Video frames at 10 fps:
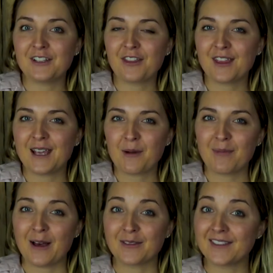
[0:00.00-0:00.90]
you think
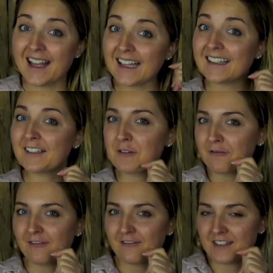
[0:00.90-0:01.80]
about that
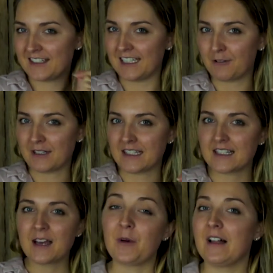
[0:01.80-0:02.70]
little
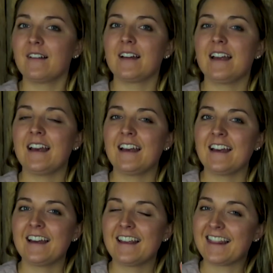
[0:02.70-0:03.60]
sequence? Well,
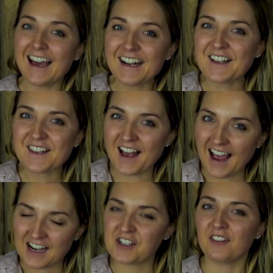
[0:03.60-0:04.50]
uh, that is
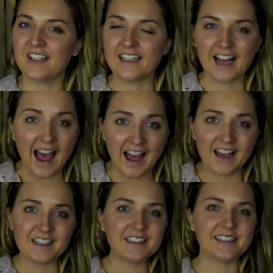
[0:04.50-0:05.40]
actually an
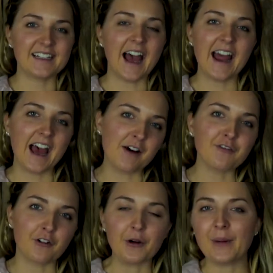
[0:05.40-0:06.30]
ad that I have
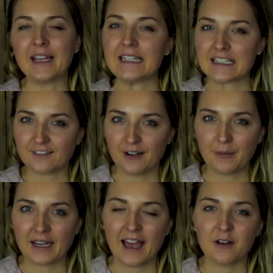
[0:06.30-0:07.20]
for my Instagram
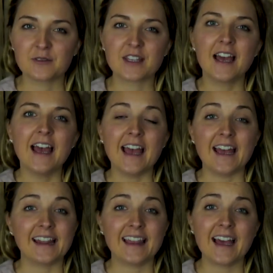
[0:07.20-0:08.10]
account.
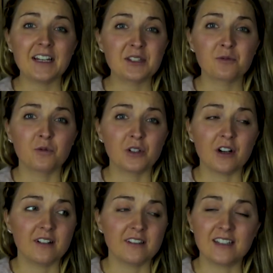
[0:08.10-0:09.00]
And that is
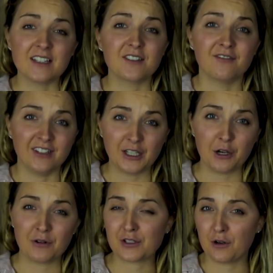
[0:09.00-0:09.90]
what this
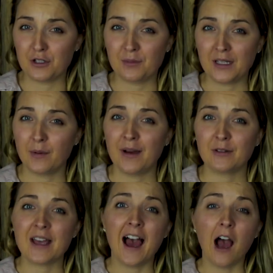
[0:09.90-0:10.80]
video is going to be
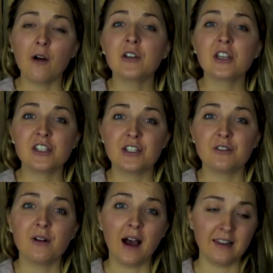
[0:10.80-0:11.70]
about. How you can
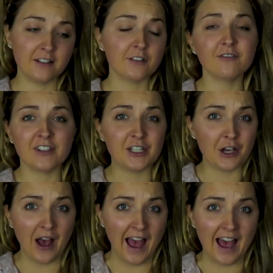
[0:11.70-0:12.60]
do a little
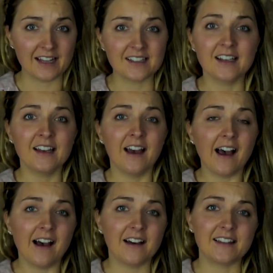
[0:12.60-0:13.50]
video ad
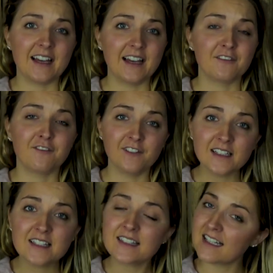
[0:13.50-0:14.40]
uh, that
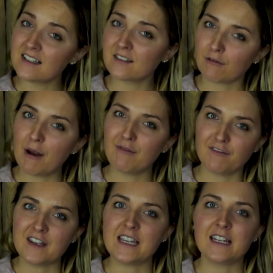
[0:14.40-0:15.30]
fits the Instagram
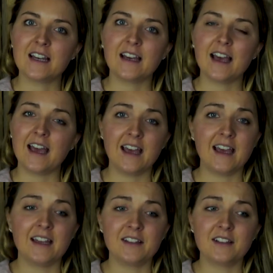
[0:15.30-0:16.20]
feed
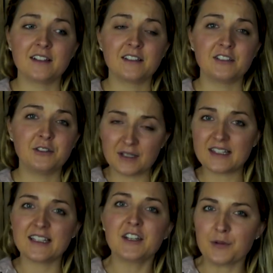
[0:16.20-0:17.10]
and you can
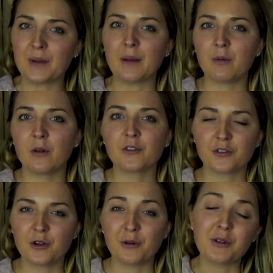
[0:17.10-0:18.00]
send to people
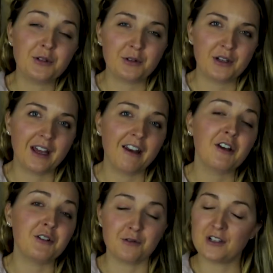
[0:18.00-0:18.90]
so you
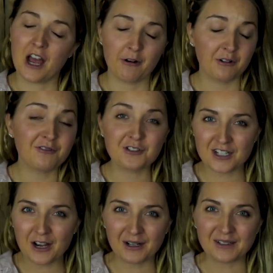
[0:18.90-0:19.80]
can do shout out for
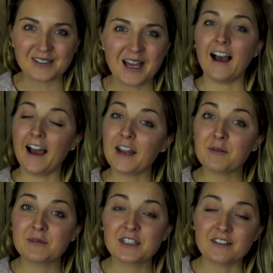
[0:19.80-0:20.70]
shout outs. I
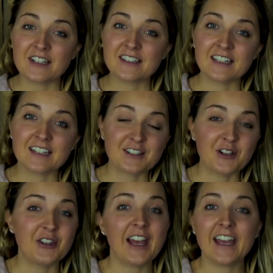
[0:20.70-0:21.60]
am Therese
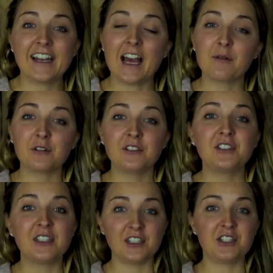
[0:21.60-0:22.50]
Eriksson and I'm going to
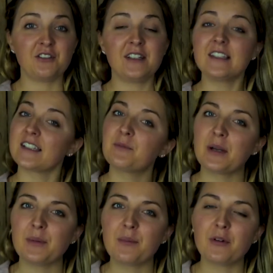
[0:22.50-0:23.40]
teach you inside
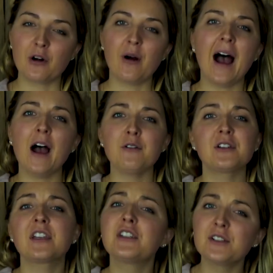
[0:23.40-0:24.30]
Premiere Pro how
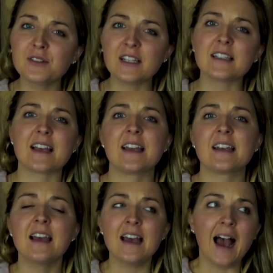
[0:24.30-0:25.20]
you can do this
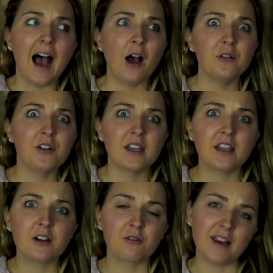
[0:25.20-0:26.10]
and how you
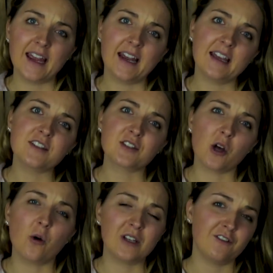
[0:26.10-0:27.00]
can create it
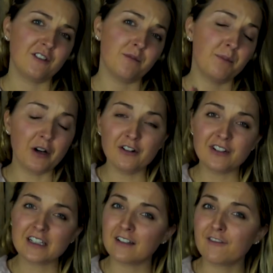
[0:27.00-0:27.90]
so it
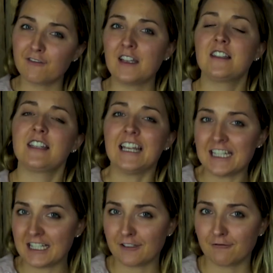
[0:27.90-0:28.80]
perfectly fits
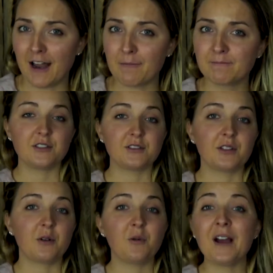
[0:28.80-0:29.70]
Instagram.
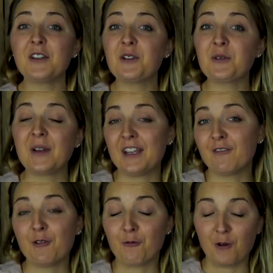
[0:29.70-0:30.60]
So why do you
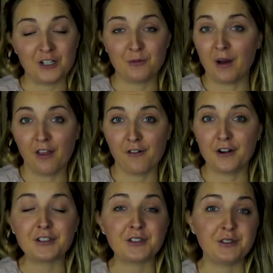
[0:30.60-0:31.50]
even want to
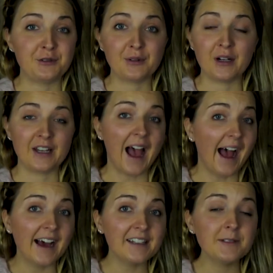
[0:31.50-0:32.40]
bother to do an
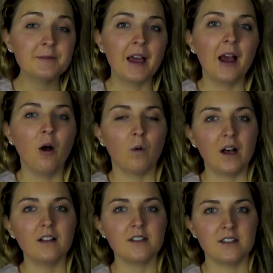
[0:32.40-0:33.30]
ad?
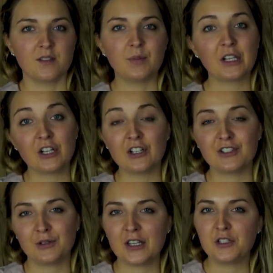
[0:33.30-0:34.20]
Well, it's
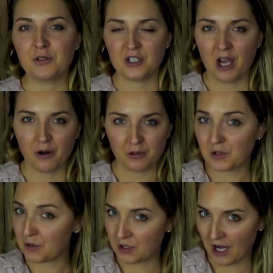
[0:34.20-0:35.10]
because you can do shout out
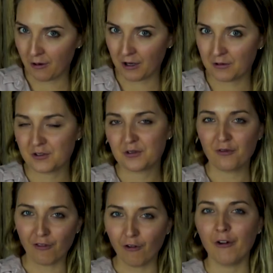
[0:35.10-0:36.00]
to shout outs
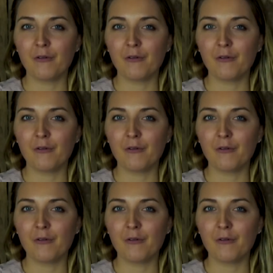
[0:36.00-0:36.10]
for